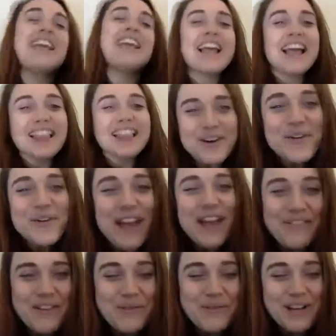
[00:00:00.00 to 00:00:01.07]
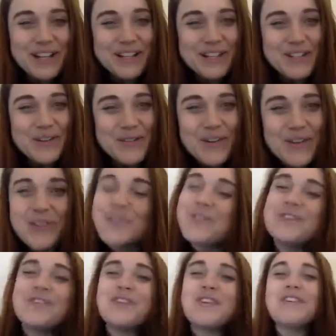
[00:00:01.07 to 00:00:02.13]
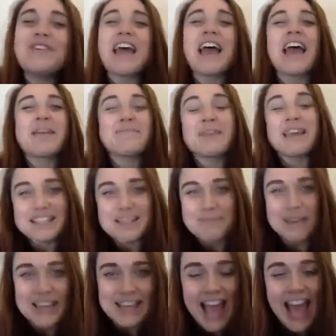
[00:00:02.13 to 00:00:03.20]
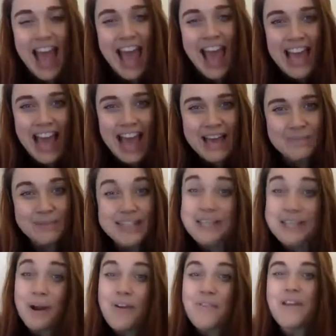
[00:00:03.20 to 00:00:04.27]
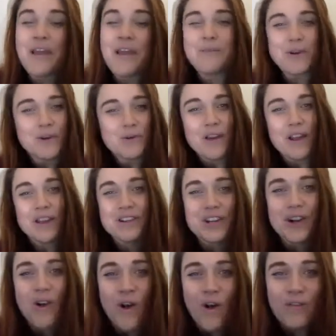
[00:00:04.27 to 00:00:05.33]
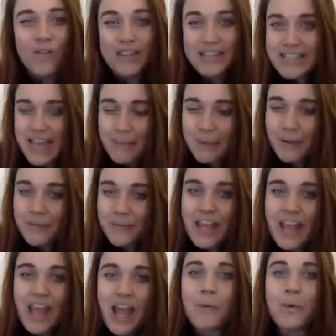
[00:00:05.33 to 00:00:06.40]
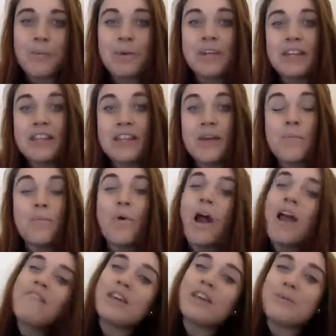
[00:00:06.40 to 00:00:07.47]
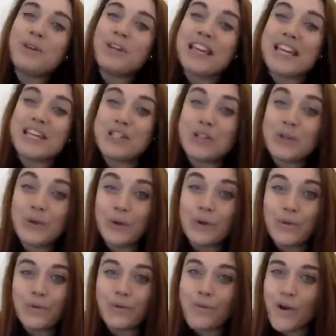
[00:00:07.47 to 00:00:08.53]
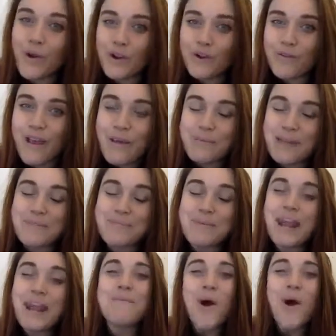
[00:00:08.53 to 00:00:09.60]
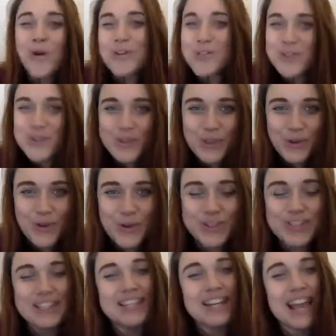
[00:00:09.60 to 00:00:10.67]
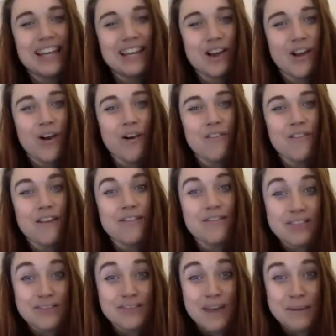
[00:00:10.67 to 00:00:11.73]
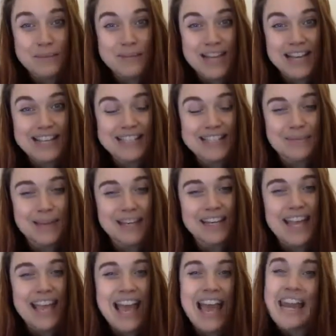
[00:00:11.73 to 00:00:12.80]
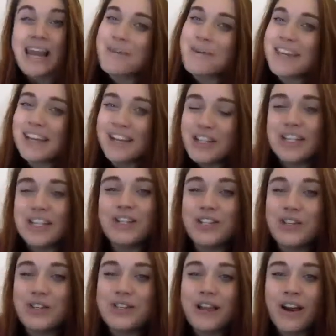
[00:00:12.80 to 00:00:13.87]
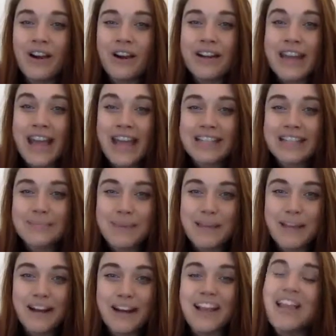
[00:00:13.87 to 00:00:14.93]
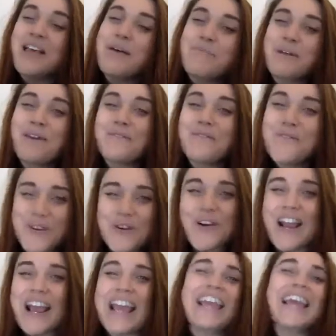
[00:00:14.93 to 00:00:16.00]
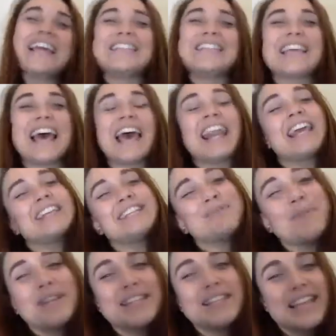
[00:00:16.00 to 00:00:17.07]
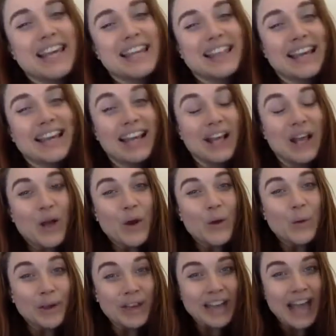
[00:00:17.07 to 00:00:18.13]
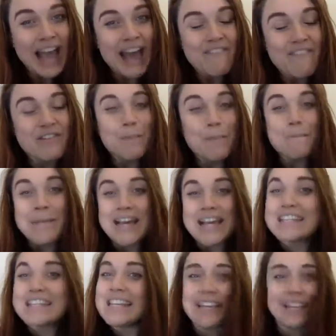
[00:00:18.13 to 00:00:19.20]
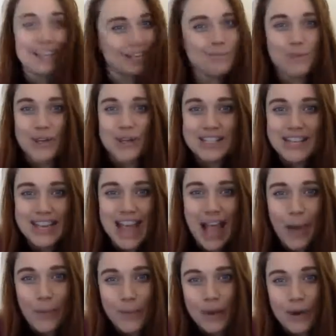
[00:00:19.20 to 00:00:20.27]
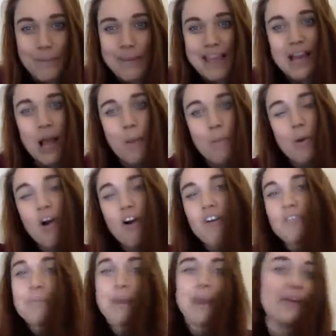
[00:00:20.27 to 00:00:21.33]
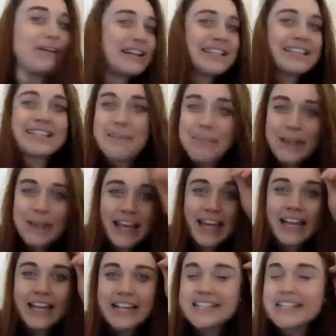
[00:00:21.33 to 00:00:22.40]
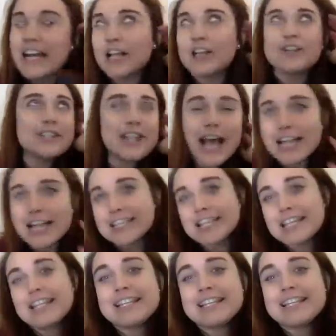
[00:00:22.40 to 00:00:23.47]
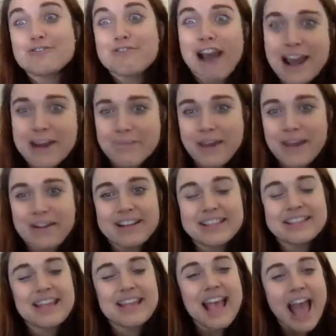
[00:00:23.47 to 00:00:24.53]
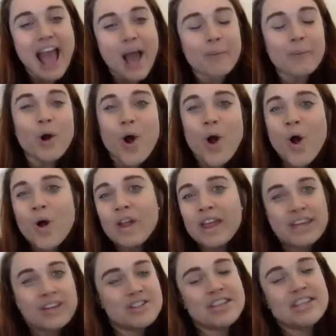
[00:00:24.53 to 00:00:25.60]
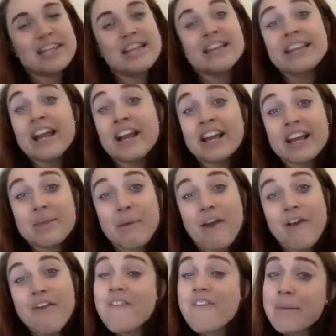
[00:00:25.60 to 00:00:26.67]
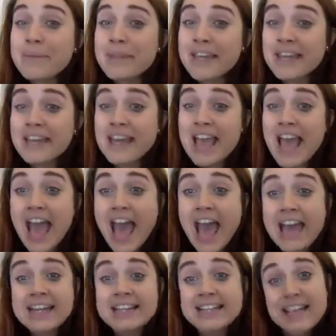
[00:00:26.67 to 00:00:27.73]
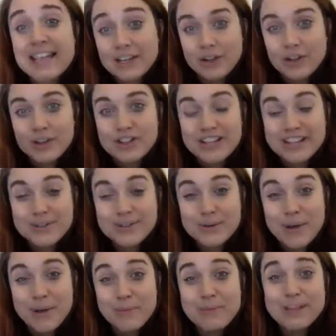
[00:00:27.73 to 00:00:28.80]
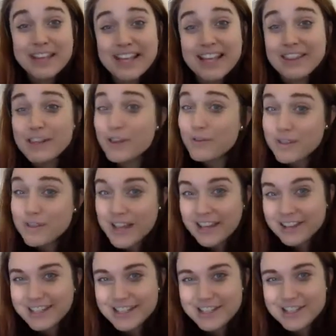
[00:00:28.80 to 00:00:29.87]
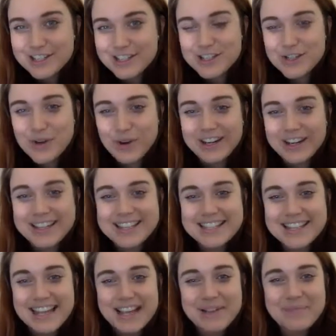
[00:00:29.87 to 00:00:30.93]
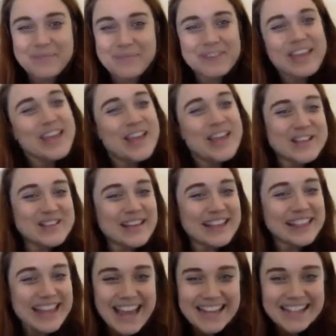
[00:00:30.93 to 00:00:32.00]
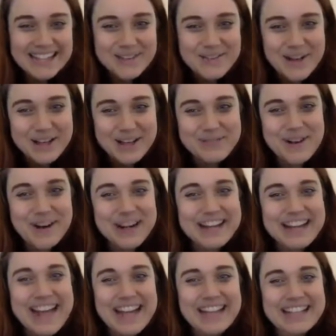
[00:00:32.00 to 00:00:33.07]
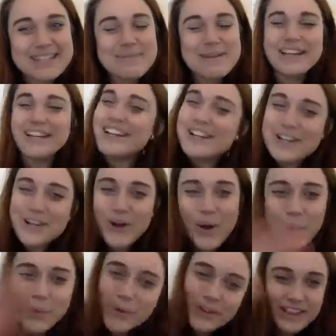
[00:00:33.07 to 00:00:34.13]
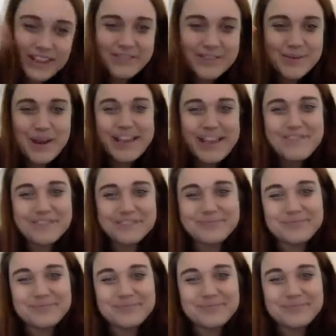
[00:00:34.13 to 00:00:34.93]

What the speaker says: Hello, everyone. So for those of you that I'm yet to meet, I am Lizzie. I'm co-founder of Kindaba, and we're building the private communication tool for your family. But I'm also the host tonight of the FamTech Summit, and I'm here to introduce our next speaker. But before I get to that, I just want to say that we have an amazing community, and we are made up of parents, siblings, uncles, cousins, grandparents, and we're all interested in learning about family and technology. So I'm really glad that you've dialed in to join us today. So I'd like to welcome our next speaker, Nicole. Give us a wave.